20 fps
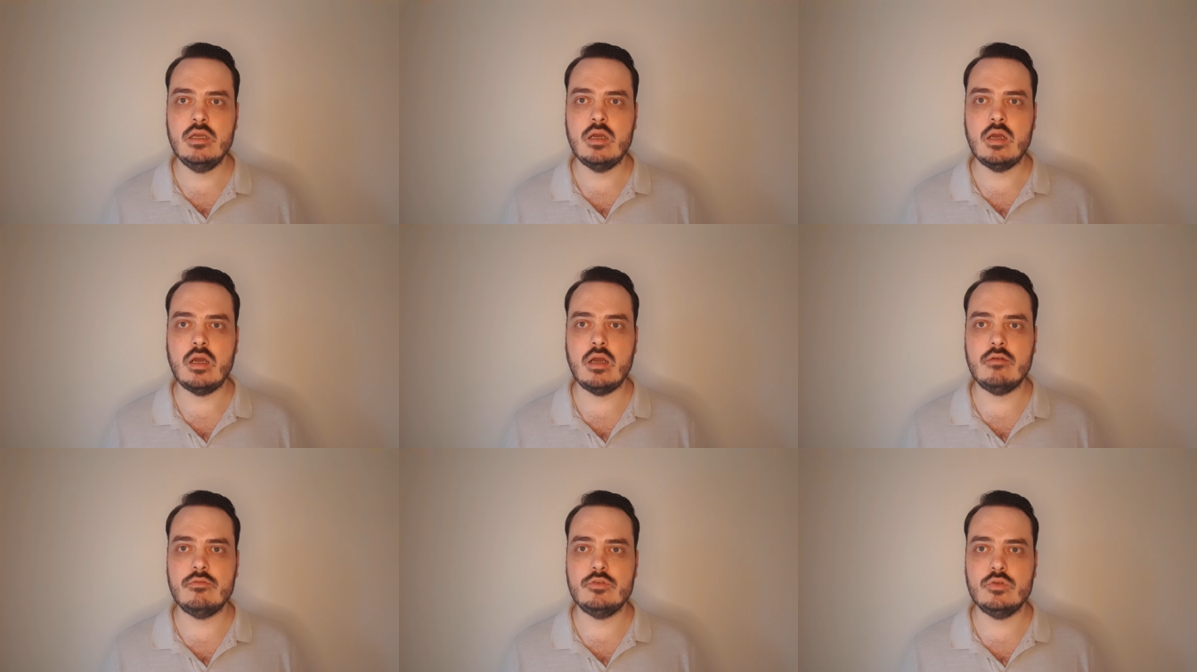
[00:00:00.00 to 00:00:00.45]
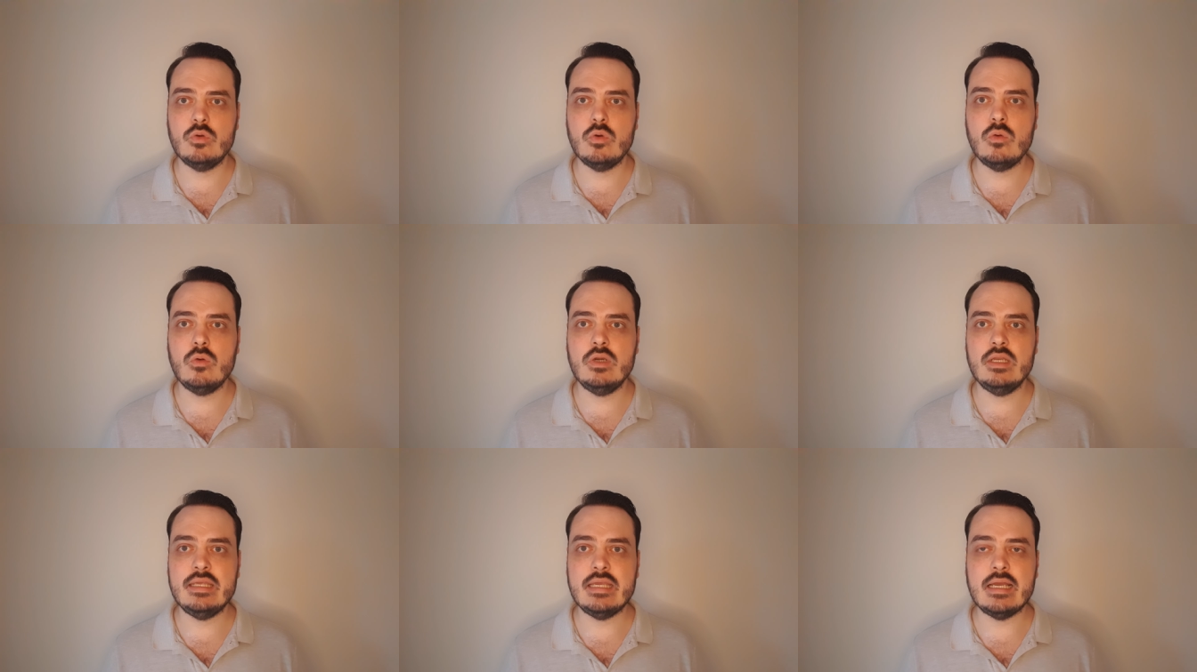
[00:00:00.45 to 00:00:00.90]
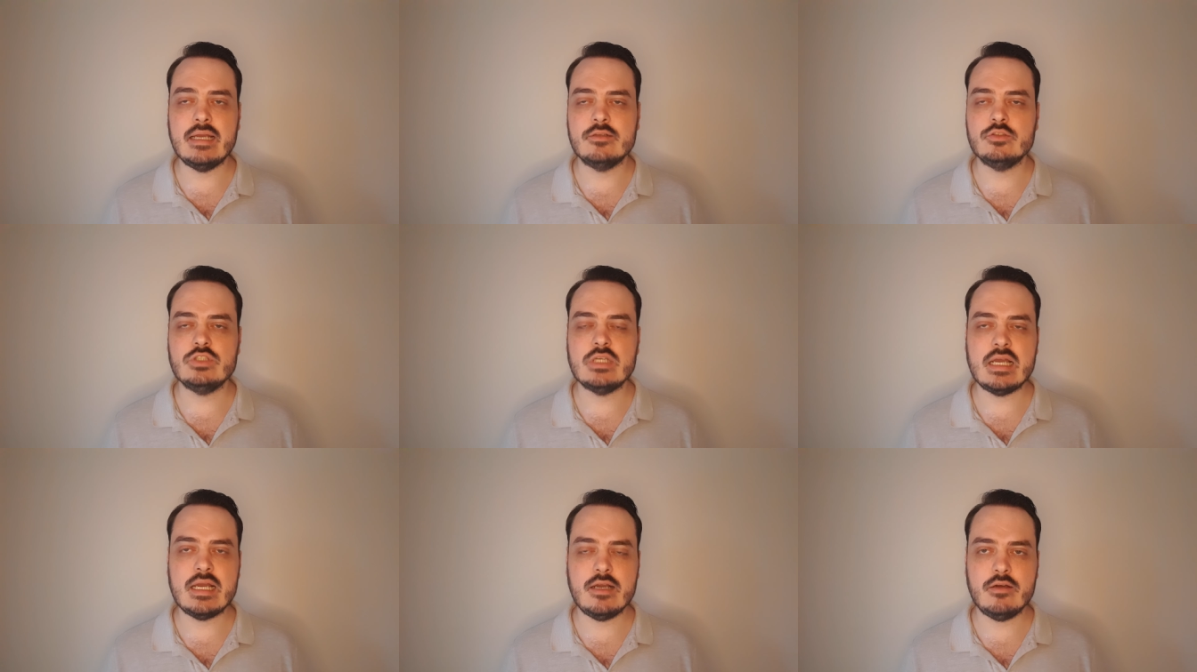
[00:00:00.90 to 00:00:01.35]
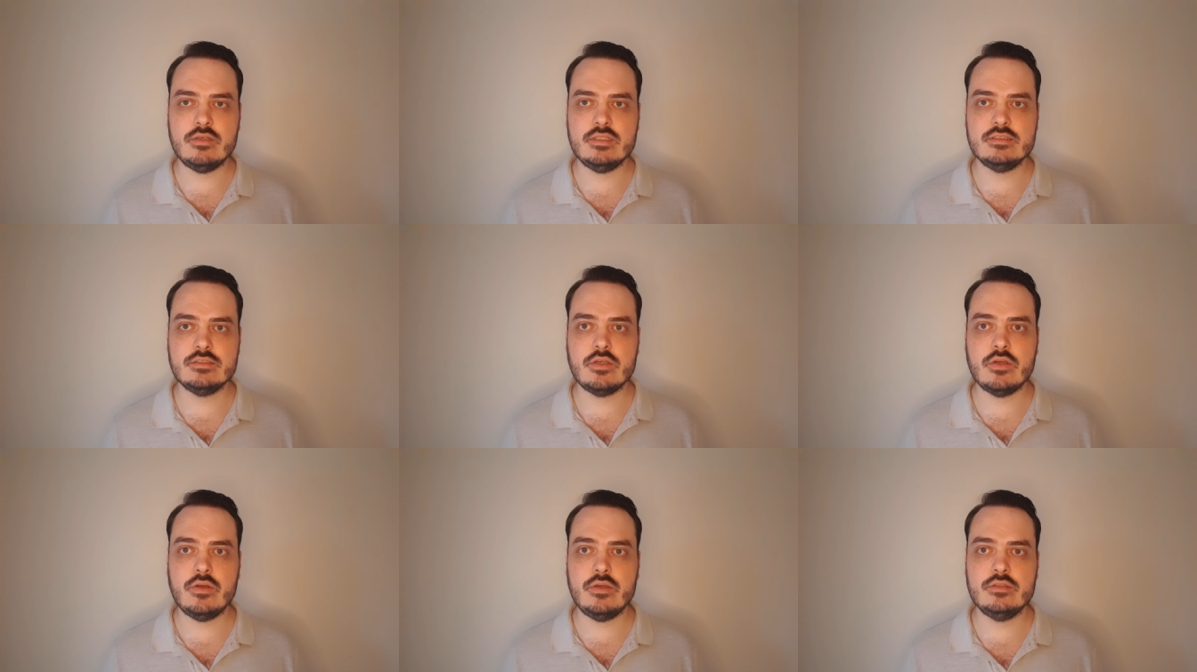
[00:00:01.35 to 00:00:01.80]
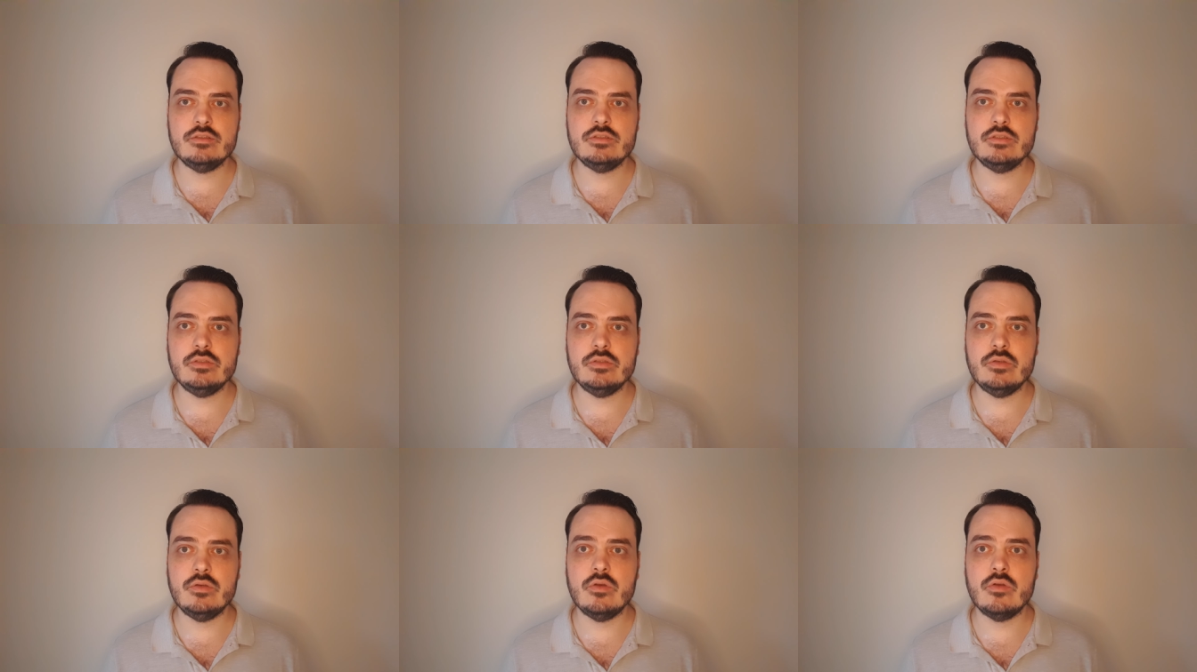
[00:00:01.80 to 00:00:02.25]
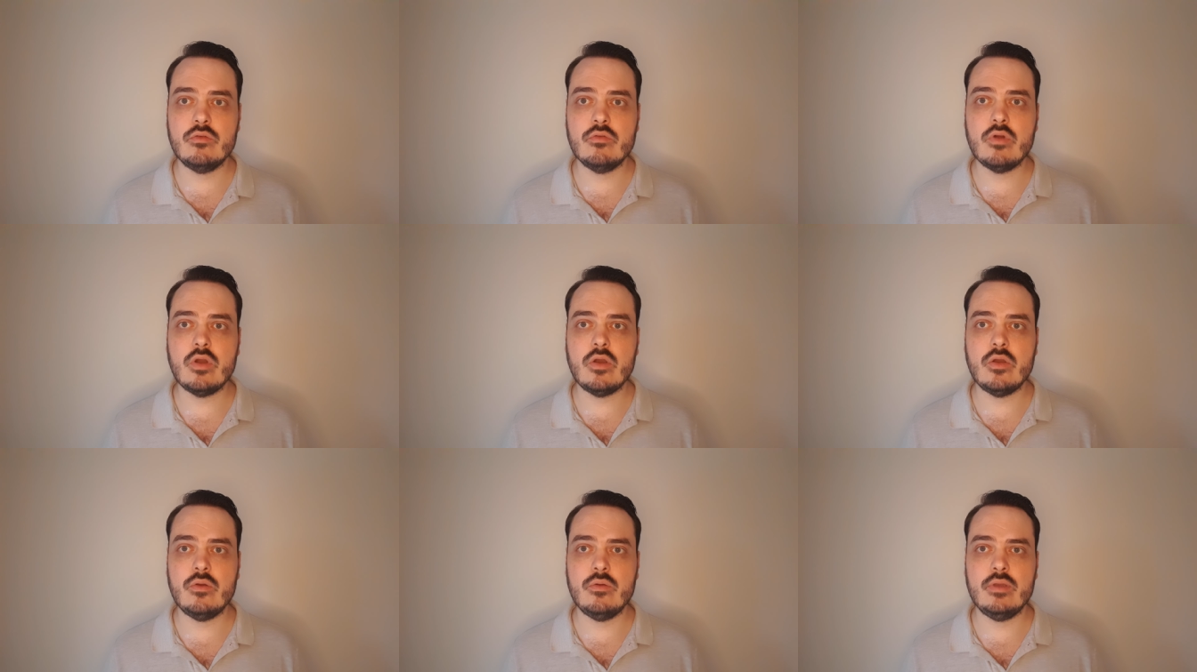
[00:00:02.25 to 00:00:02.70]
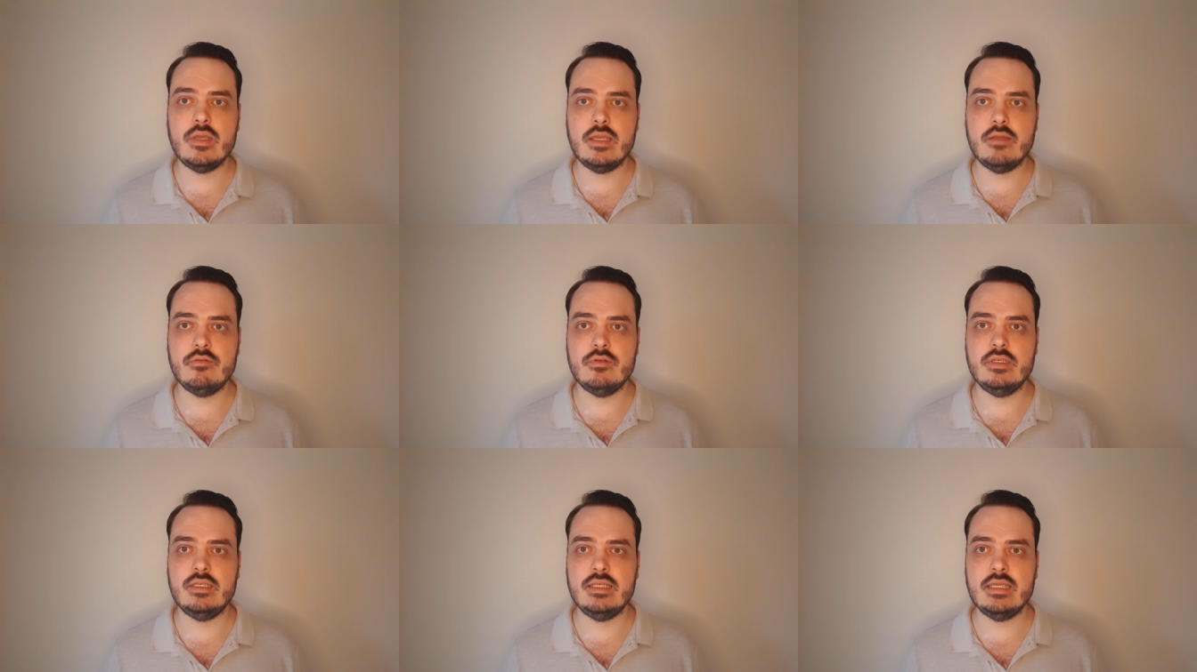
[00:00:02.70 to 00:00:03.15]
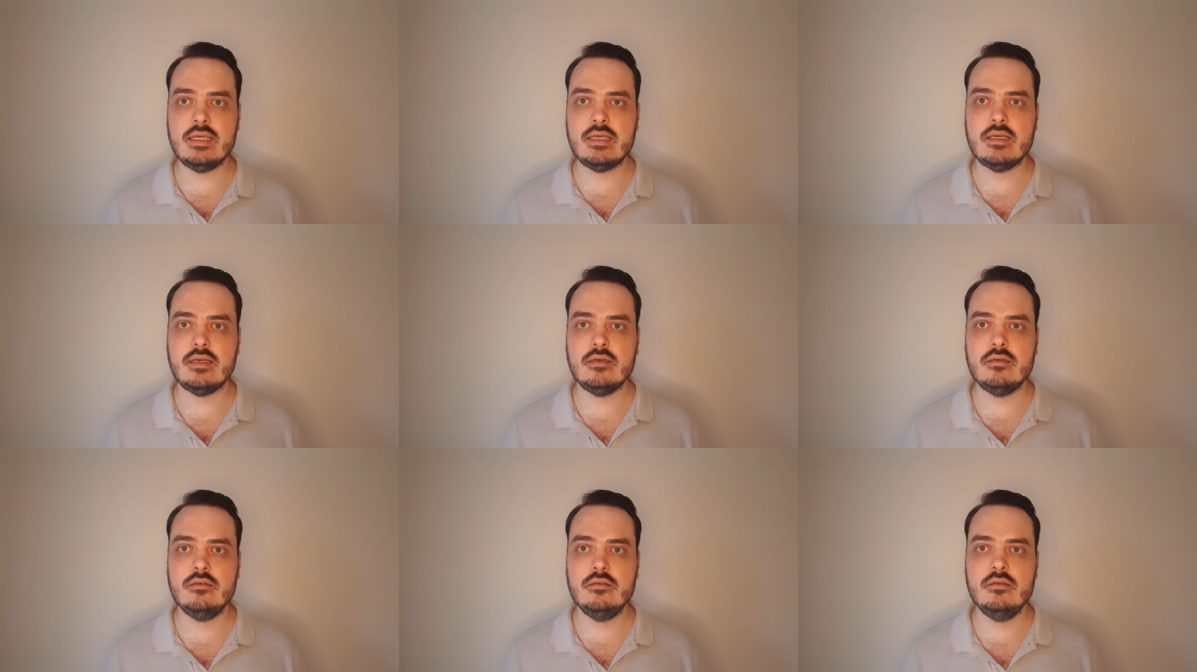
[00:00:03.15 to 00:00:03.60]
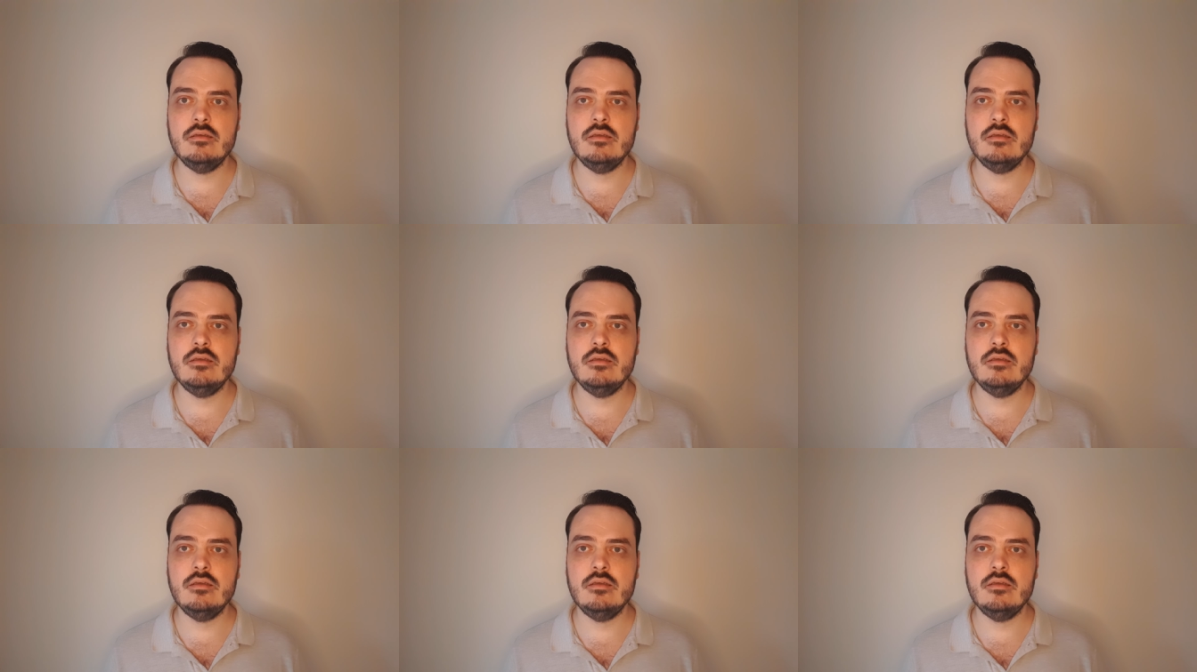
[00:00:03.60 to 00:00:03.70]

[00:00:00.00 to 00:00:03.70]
After all, a young child is going to grow every year,